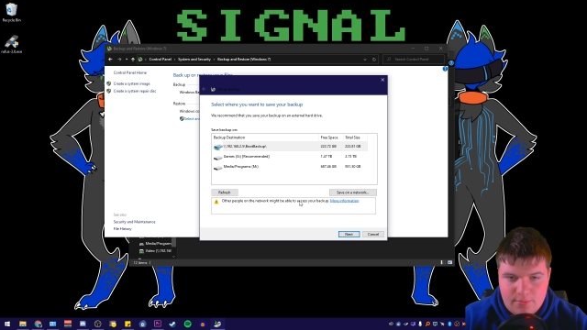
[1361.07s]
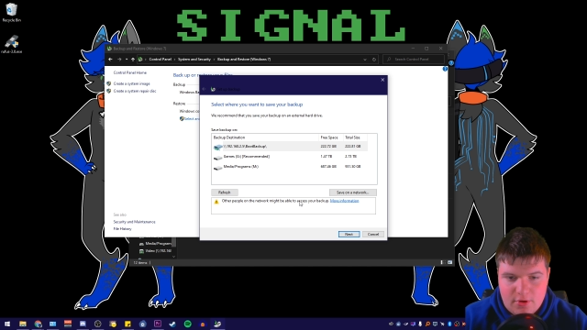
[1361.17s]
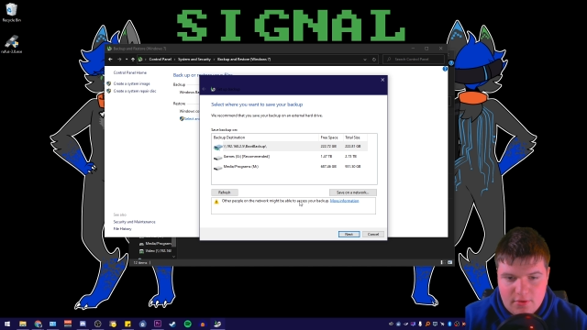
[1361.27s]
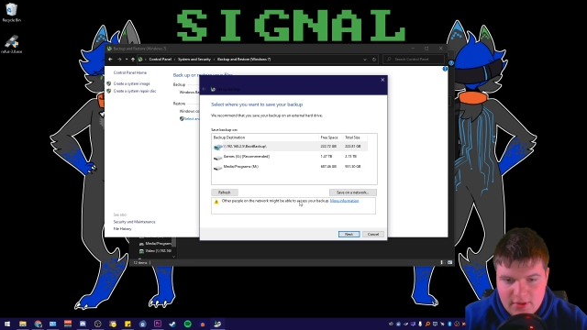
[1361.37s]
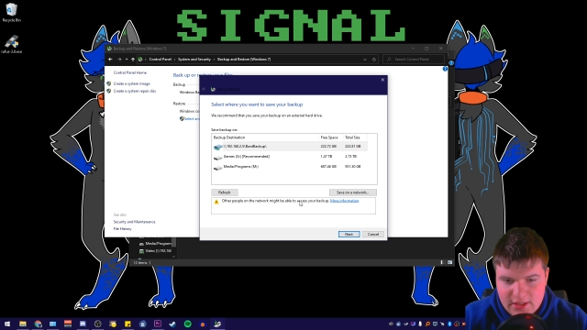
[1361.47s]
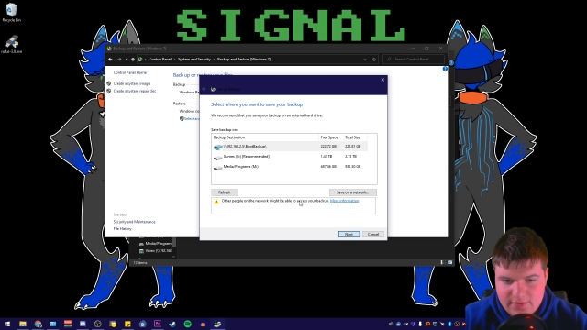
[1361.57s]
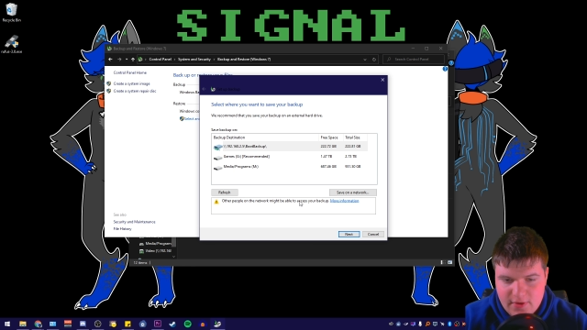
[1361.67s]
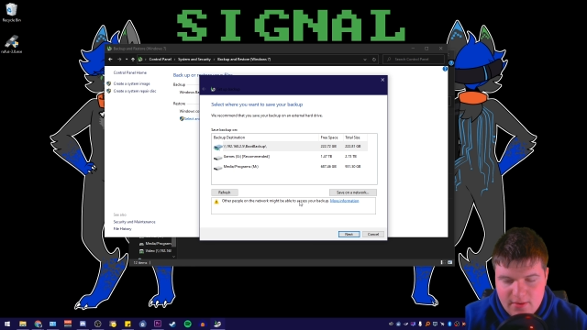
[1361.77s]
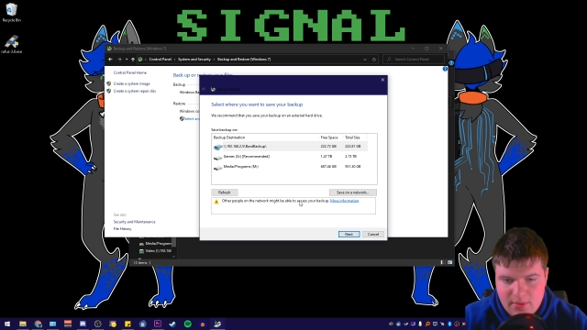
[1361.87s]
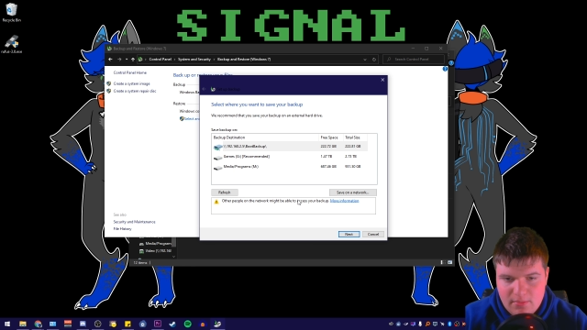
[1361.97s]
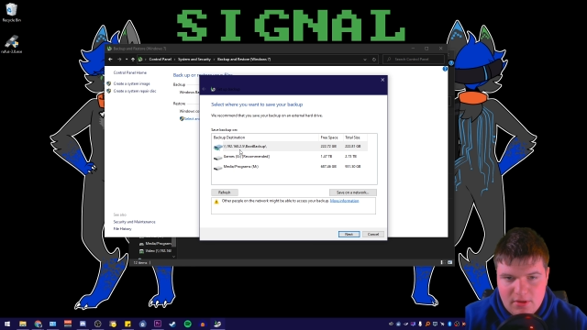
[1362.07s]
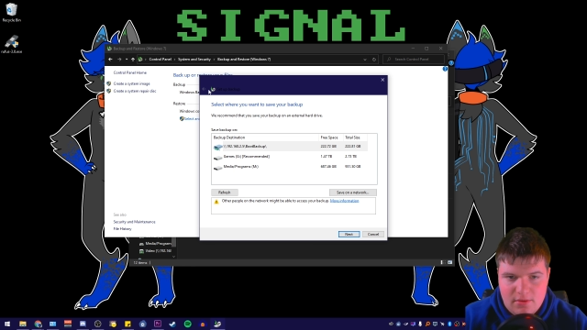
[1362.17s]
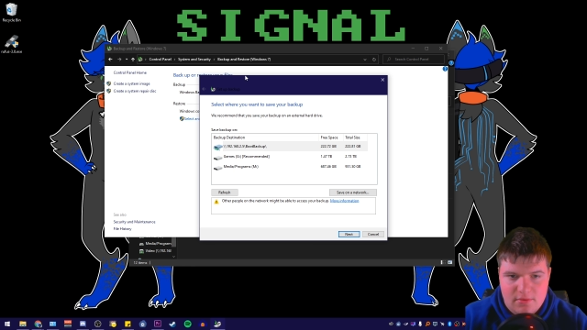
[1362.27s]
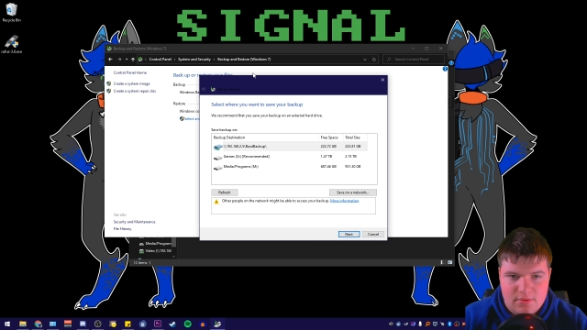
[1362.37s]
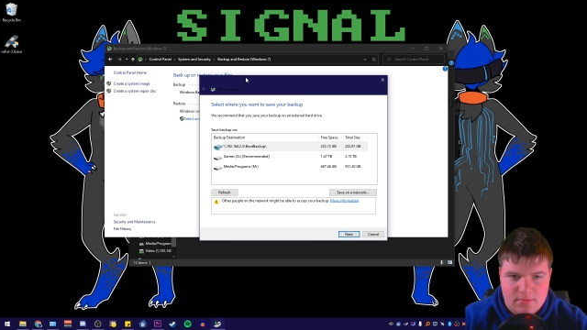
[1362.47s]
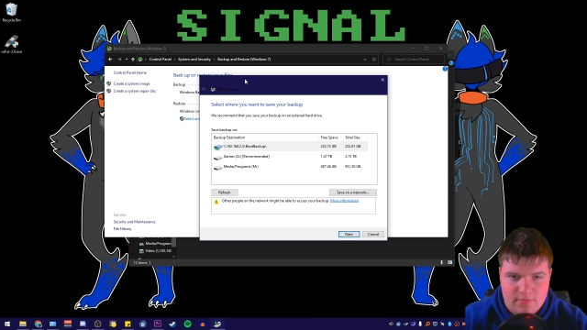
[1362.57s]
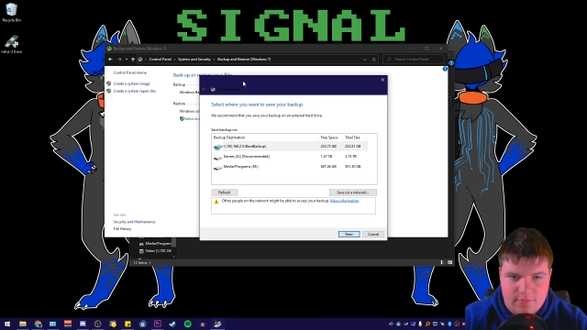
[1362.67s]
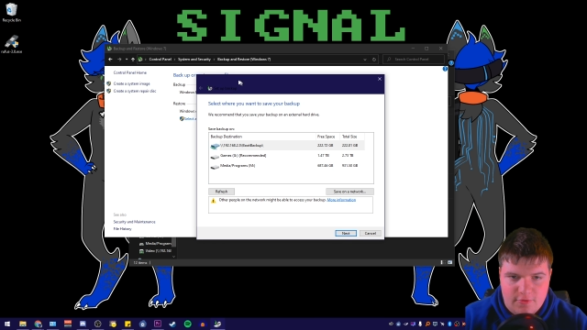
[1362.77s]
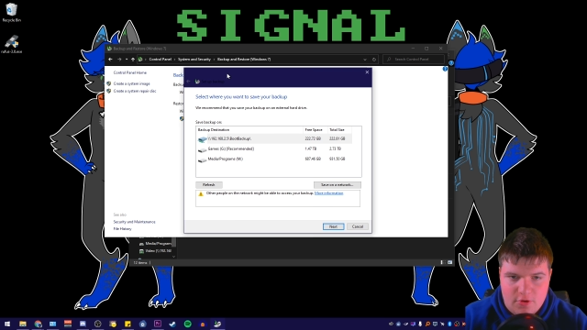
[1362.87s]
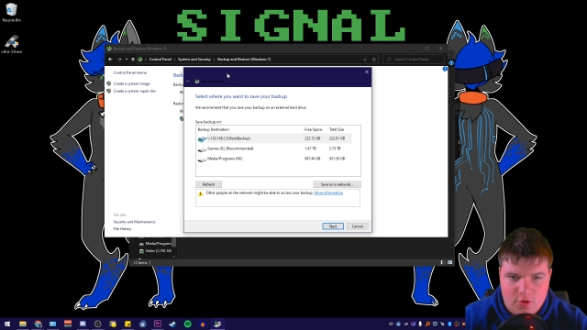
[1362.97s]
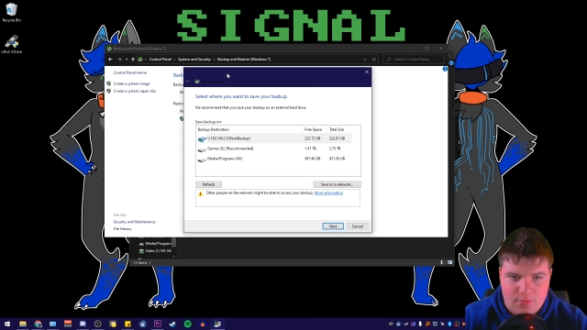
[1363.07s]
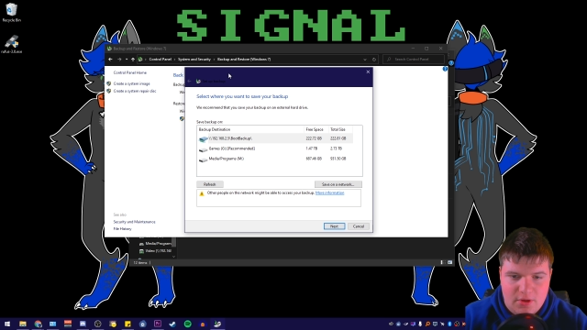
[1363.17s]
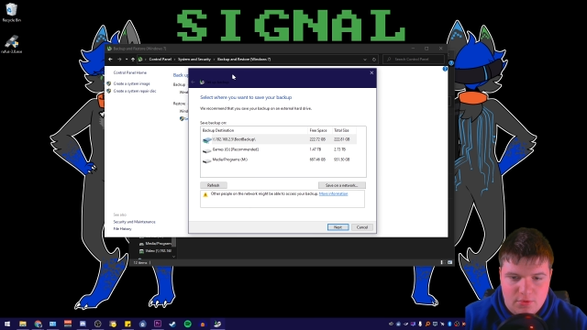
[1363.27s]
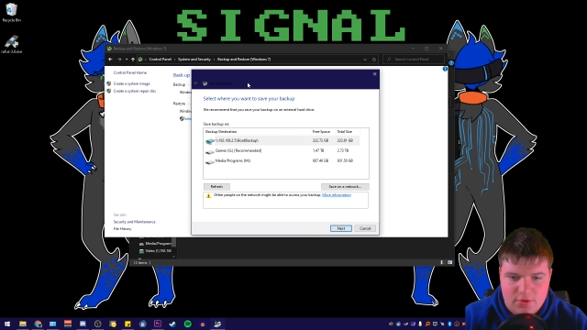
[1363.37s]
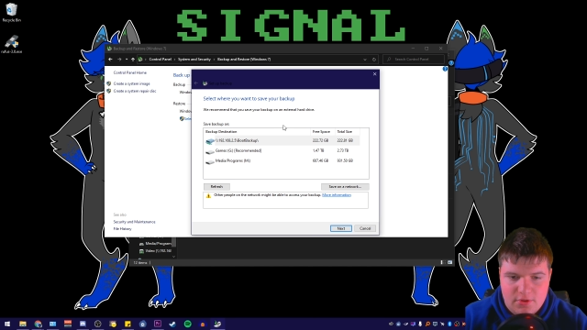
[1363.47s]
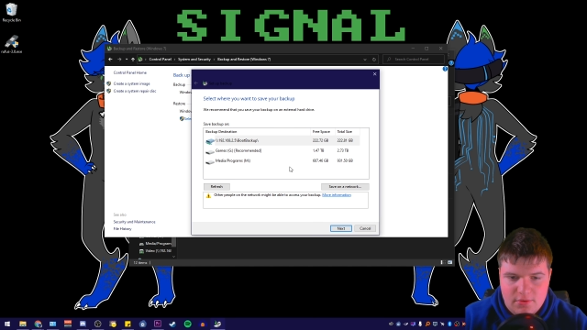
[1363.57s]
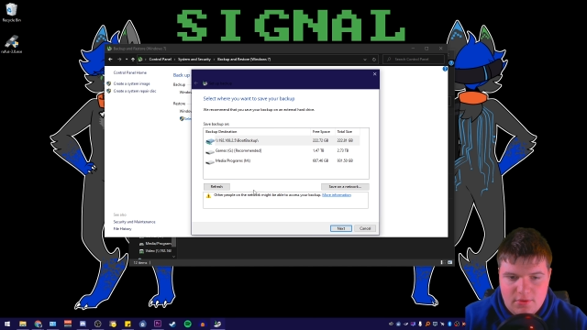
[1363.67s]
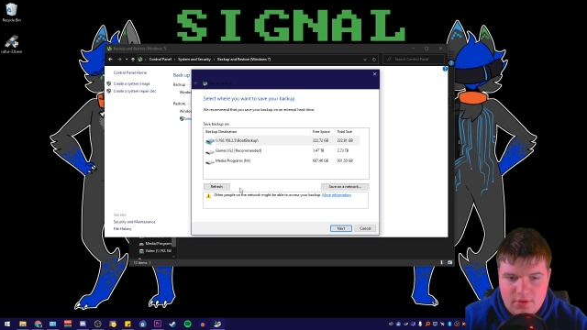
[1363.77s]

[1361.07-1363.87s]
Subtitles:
Well, that's fine by me for a home network.